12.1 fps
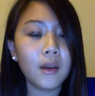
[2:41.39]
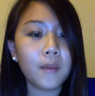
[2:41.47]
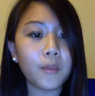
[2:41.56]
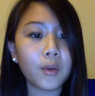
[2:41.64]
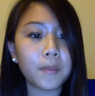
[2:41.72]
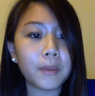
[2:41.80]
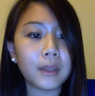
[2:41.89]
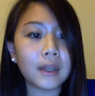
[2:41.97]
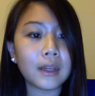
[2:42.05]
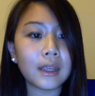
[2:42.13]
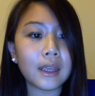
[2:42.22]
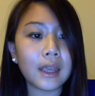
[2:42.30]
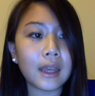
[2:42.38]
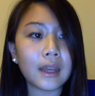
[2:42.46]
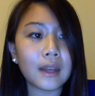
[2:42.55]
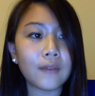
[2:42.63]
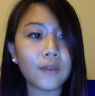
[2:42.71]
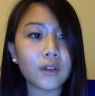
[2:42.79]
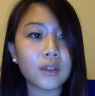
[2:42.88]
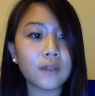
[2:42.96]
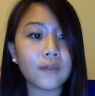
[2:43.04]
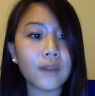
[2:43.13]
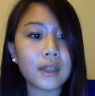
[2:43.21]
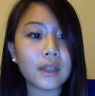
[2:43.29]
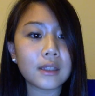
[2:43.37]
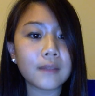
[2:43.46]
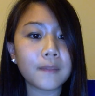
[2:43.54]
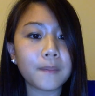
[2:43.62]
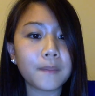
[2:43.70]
morbidity, and adverse events.